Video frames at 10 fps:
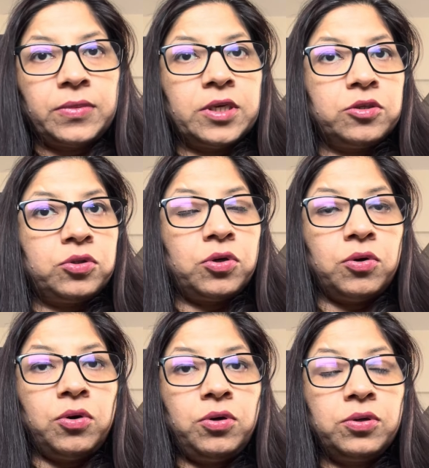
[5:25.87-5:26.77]

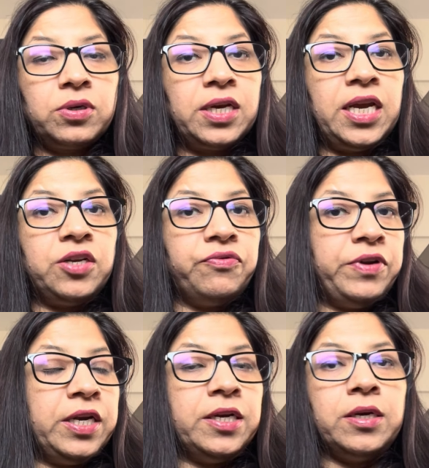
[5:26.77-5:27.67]
So it
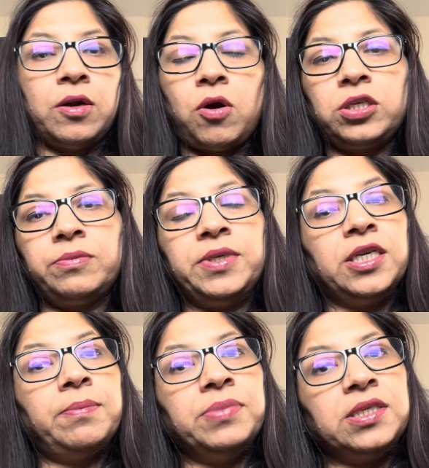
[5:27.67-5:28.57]
will not be a
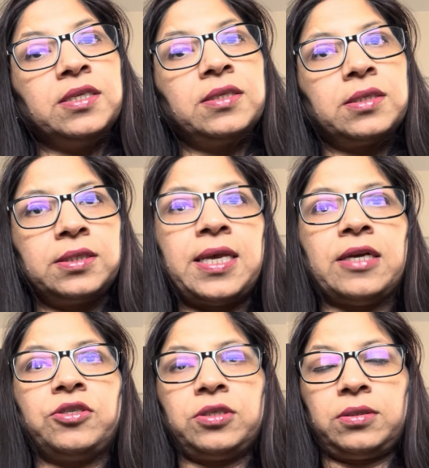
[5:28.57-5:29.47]
business
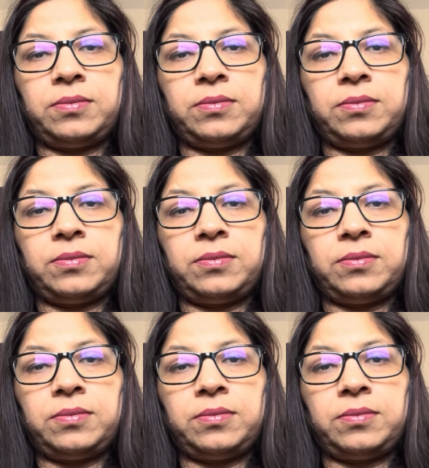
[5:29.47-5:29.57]
transaction.